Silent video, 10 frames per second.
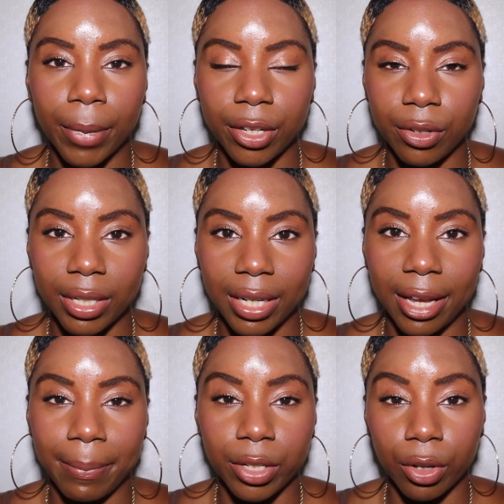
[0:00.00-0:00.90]
my uni
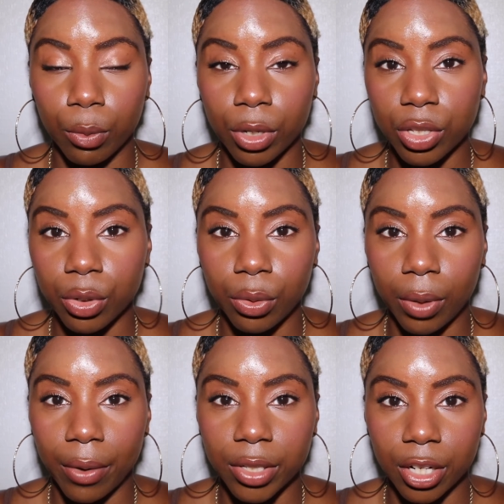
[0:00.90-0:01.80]
letting me know what
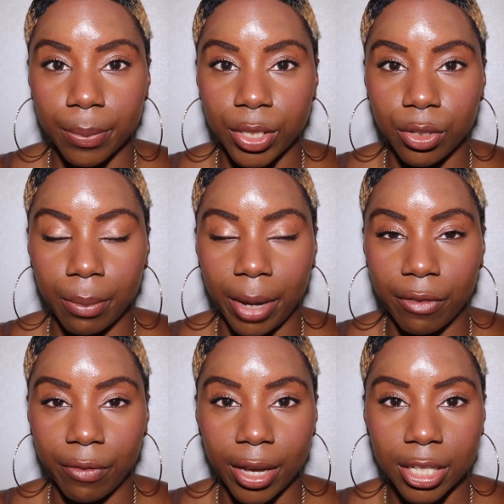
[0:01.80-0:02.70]
school I was going to be doing
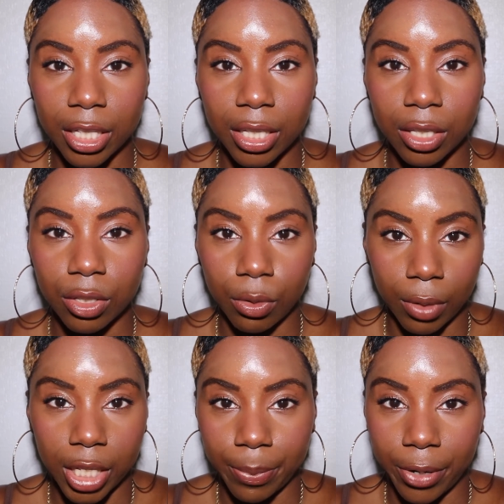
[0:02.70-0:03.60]
my first
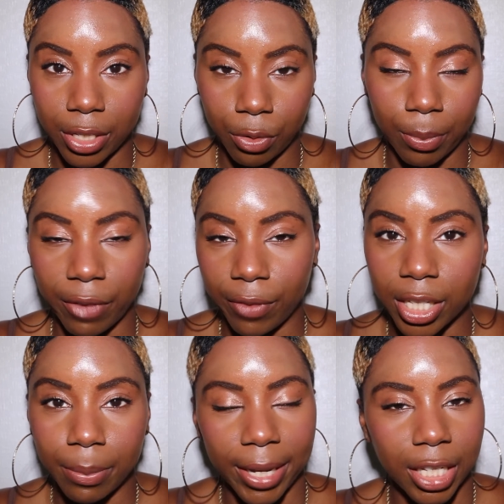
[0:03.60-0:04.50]
school experience or
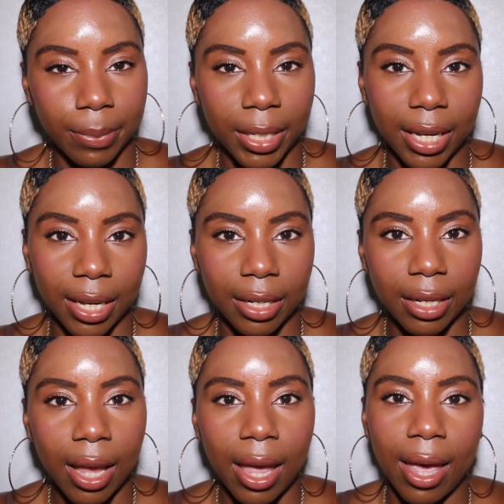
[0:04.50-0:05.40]
first placement in,